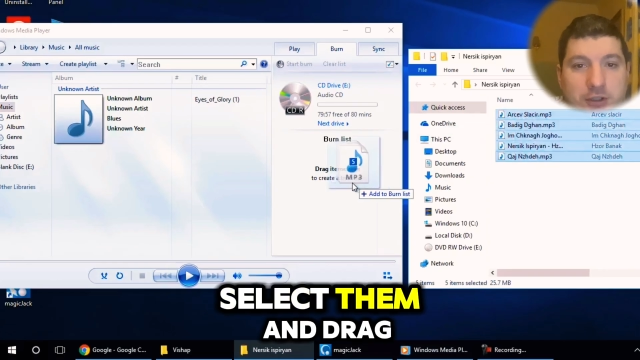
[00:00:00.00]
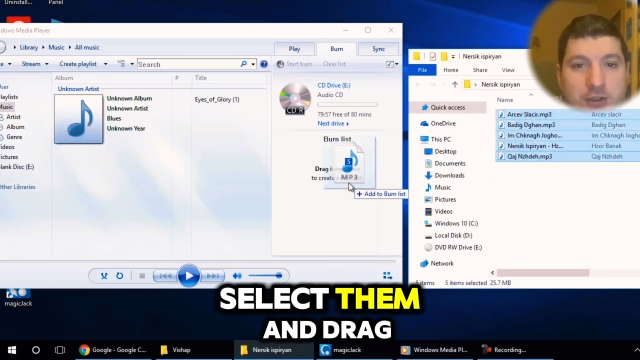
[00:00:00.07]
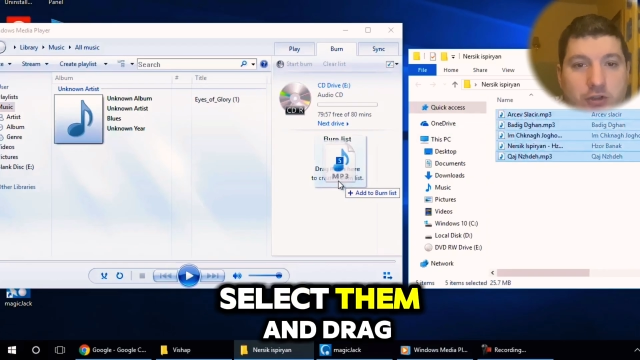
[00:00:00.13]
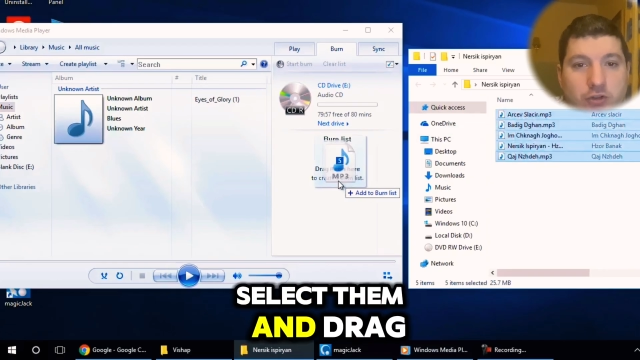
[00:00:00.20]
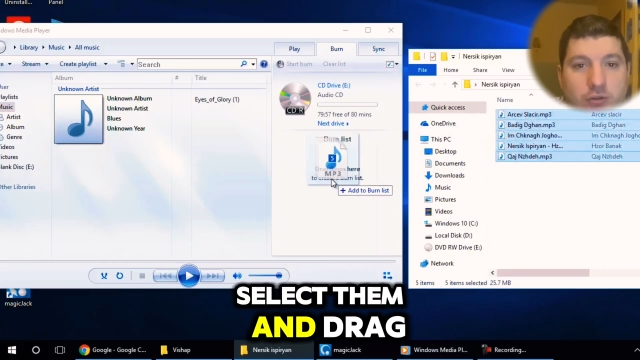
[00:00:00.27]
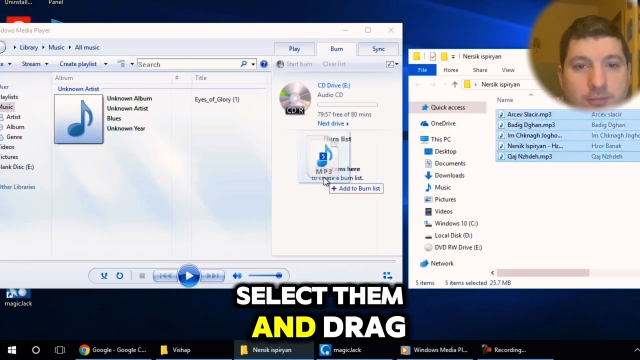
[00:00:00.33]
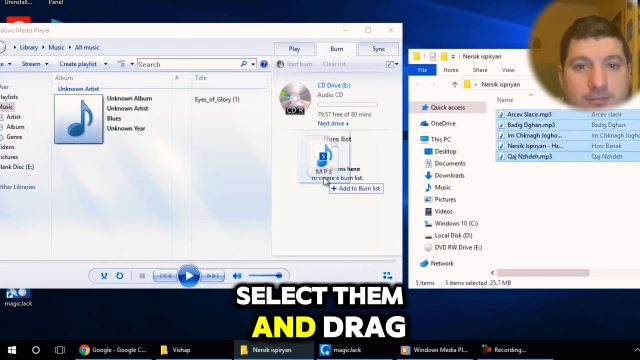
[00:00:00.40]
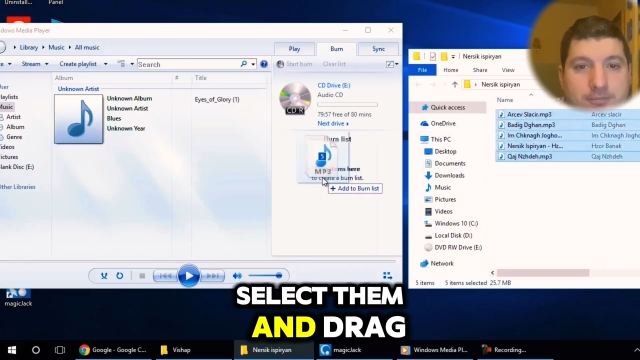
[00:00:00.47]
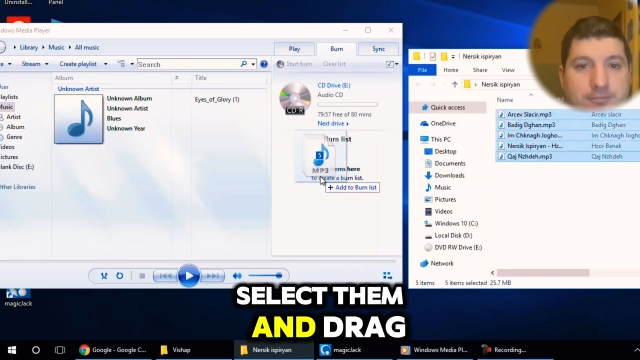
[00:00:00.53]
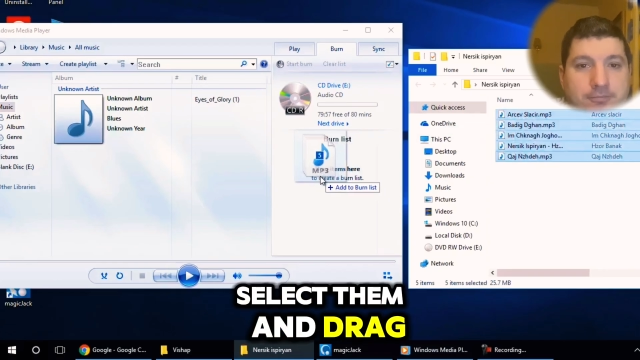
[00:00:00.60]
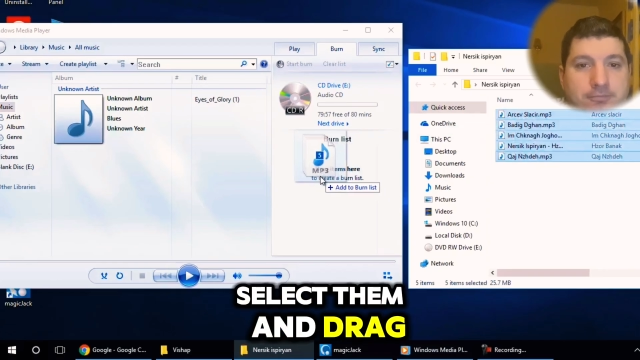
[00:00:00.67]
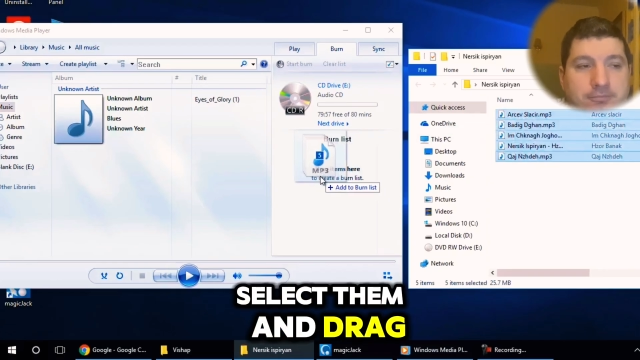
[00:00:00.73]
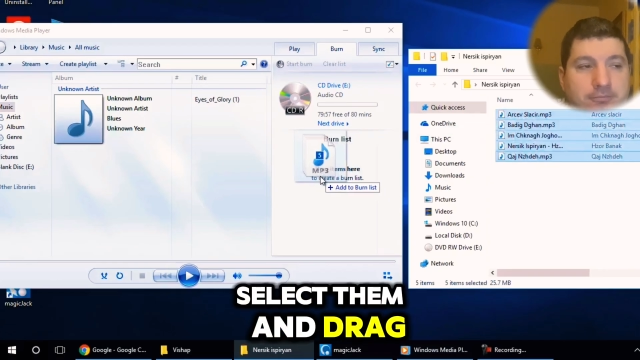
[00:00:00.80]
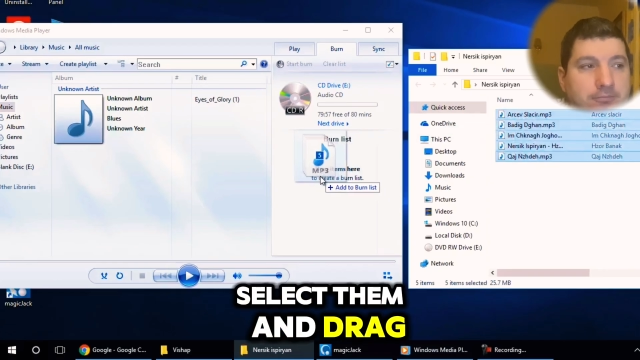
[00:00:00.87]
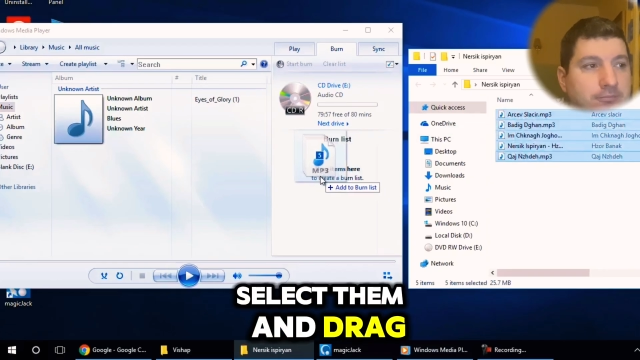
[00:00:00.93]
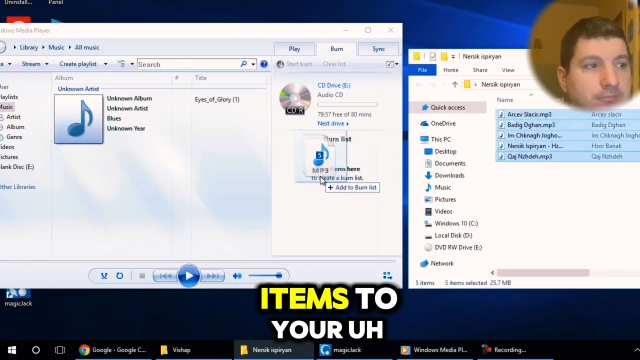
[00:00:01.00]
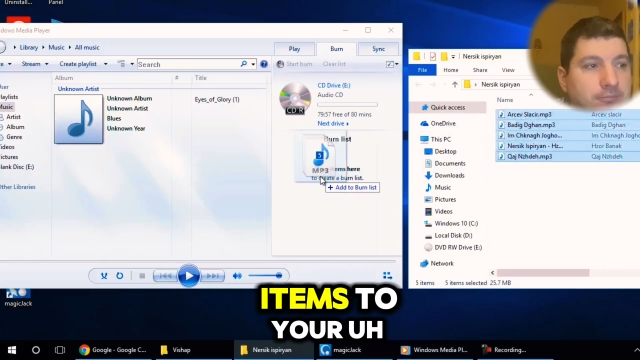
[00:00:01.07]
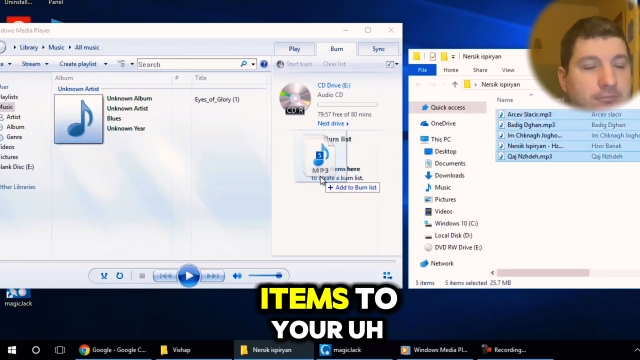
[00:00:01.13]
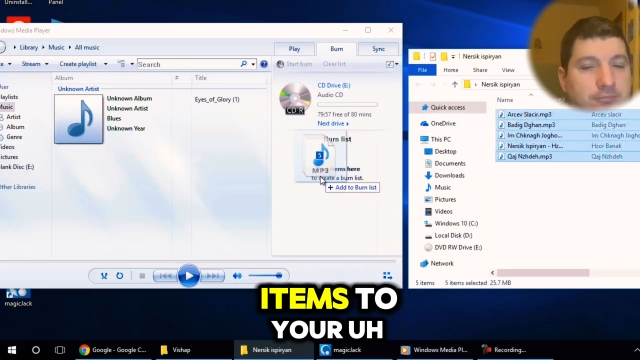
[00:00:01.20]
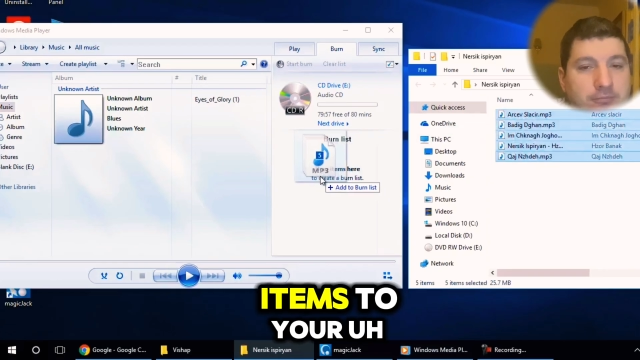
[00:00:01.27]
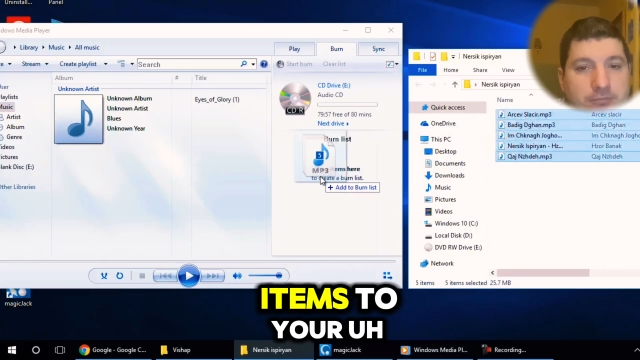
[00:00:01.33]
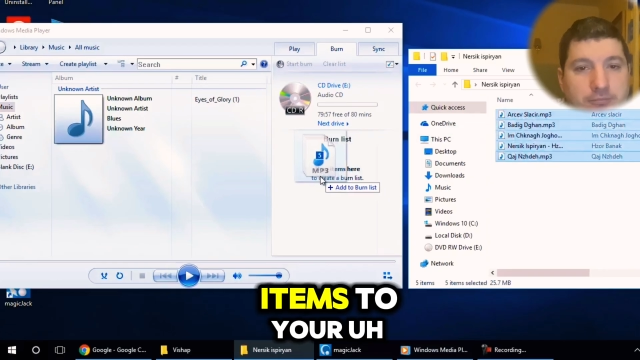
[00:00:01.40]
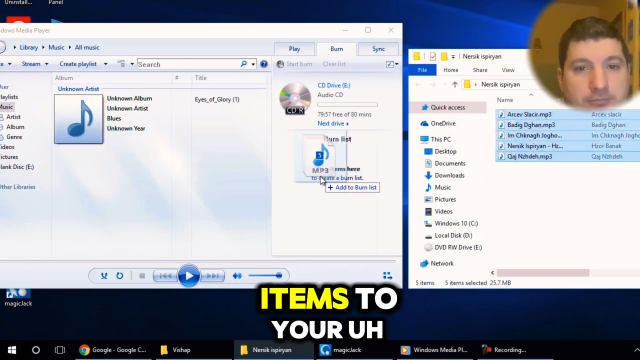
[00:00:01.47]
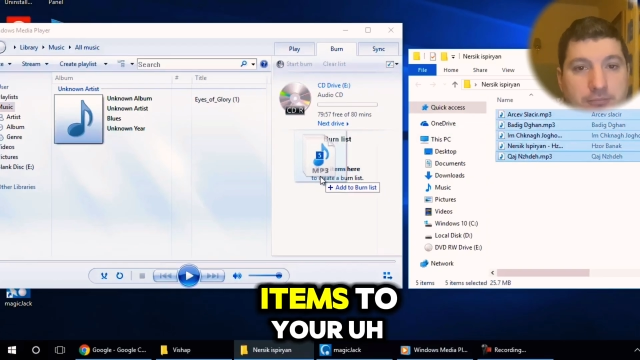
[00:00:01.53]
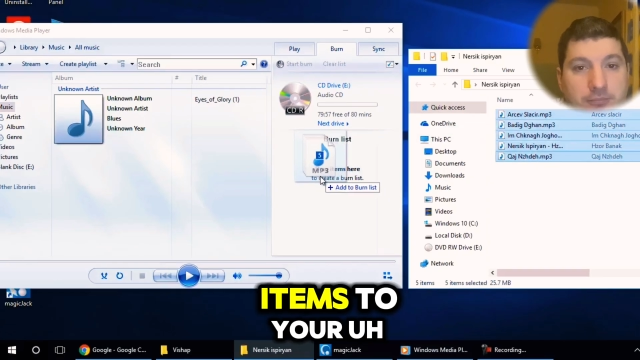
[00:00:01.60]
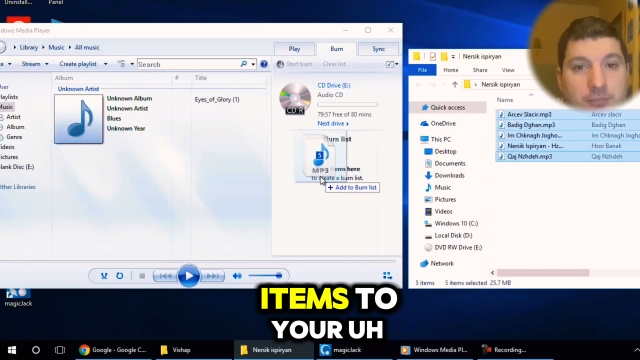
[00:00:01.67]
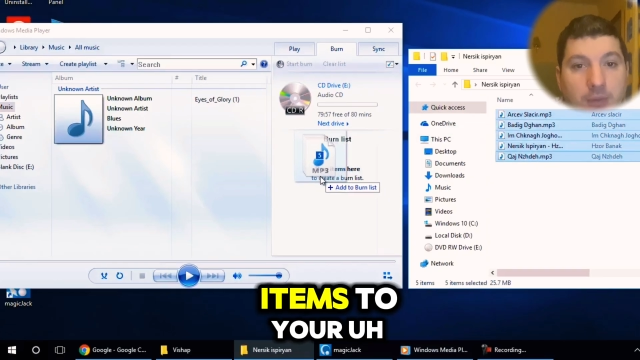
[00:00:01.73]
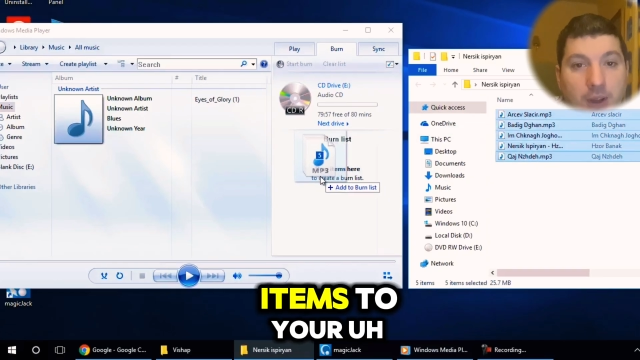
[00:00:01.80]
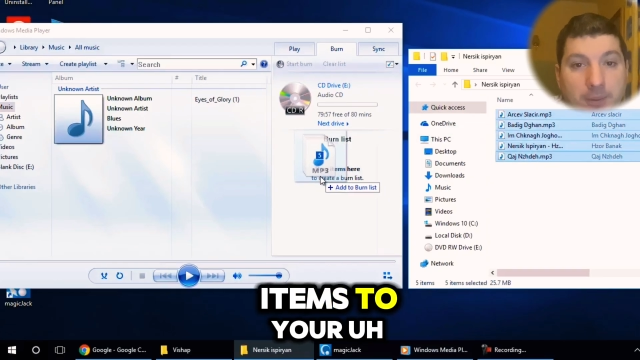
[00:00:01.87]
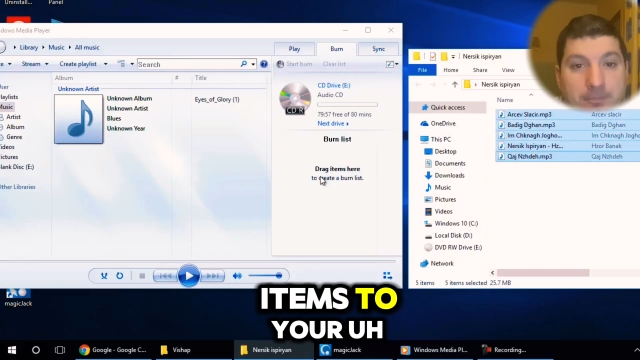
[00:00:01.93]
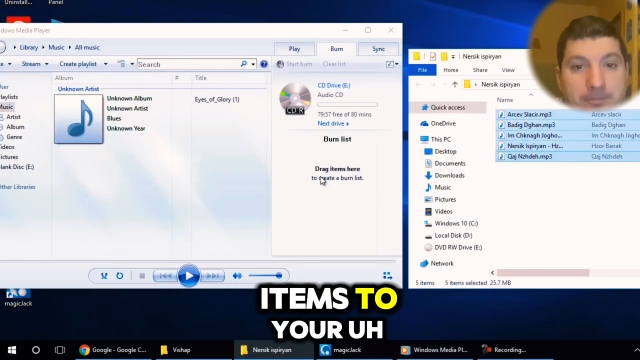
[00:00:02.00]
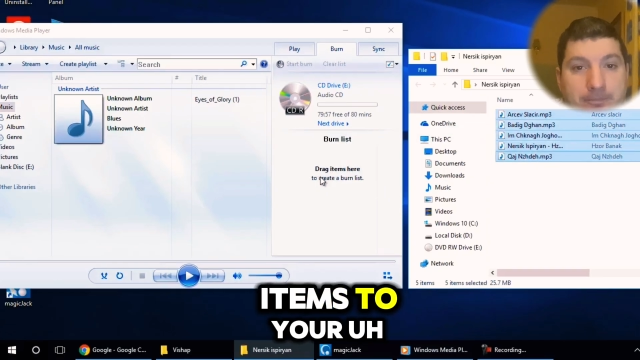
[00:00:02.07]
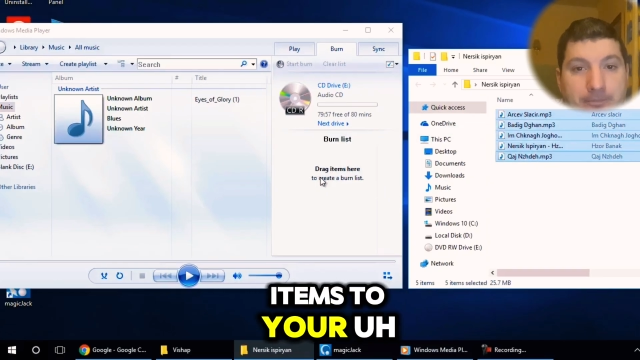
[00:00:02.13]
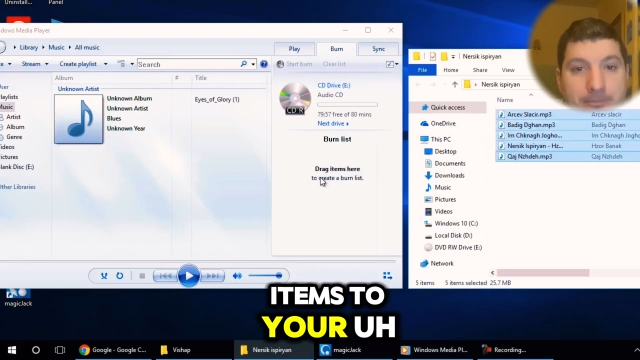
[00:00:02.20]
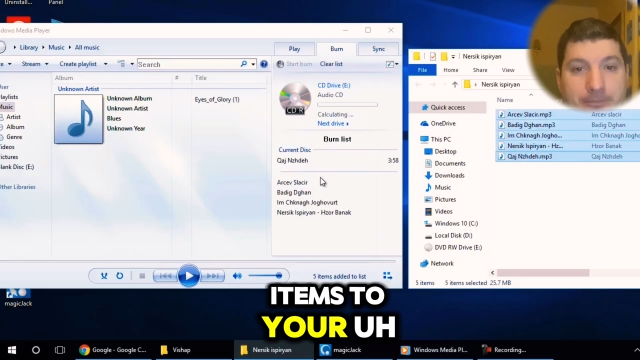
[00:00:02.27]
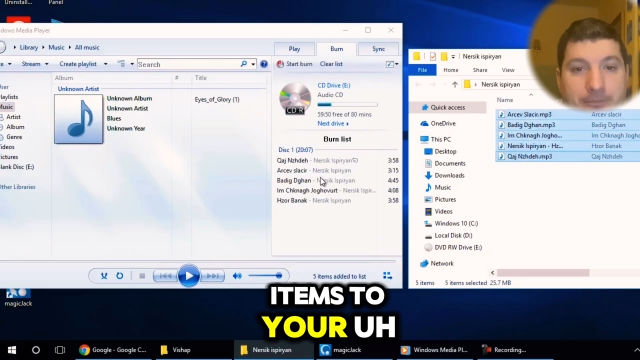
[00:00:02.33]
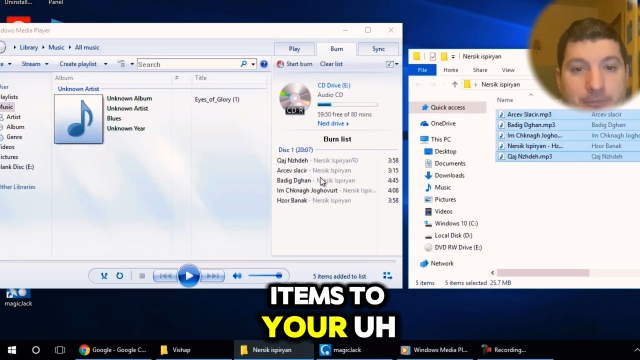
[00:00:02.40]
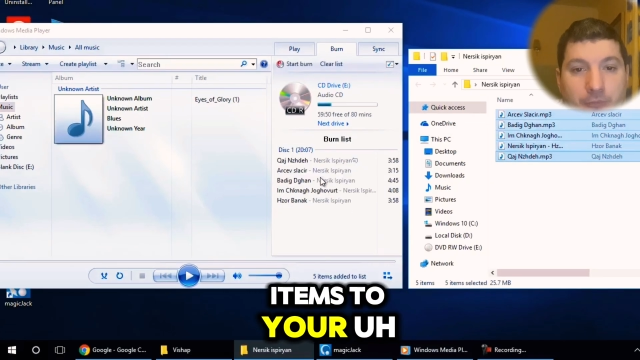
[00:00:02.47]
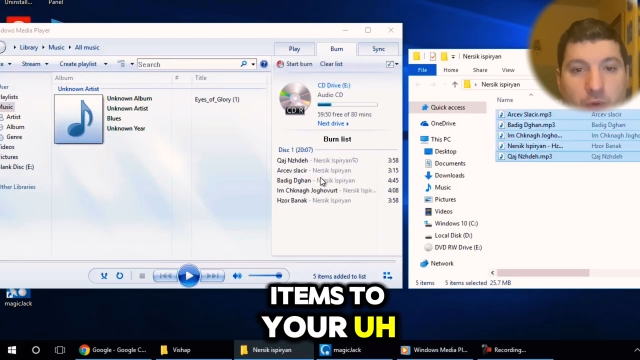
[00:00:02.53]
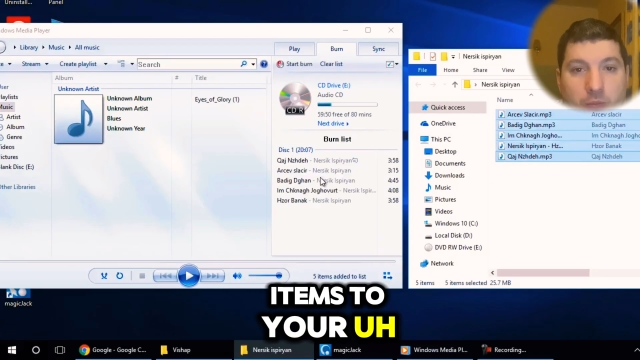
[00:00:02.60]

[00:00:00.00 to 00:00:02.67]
and drag items to your